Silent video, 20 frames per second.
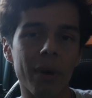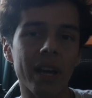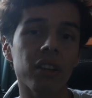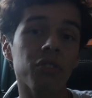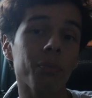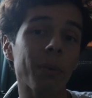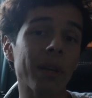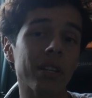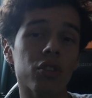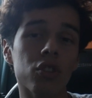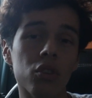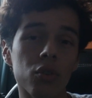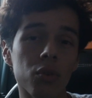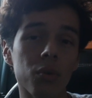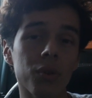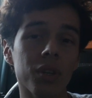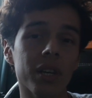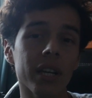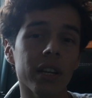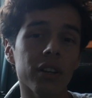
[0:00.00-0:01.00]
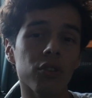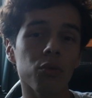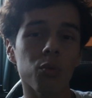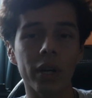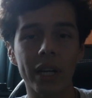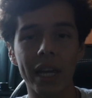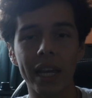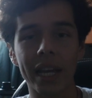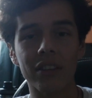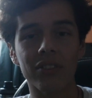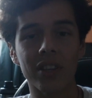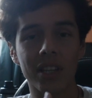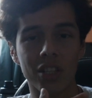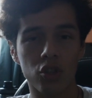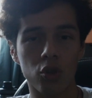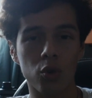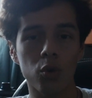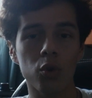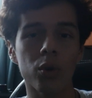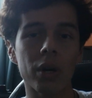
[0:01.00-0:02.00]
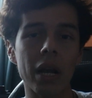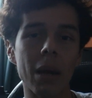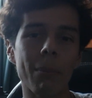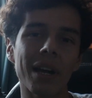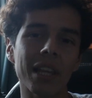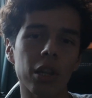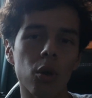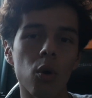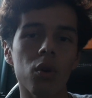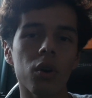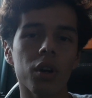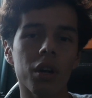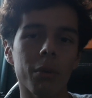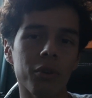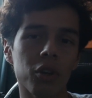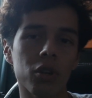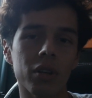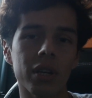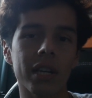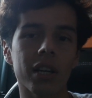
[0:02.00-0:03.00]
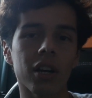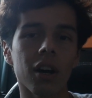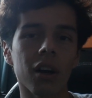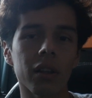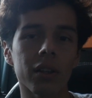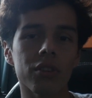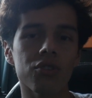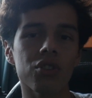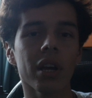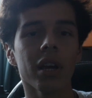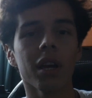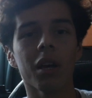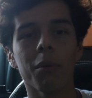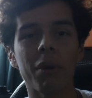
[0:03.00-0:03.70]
I had spent two years working as a tutor at my local community college,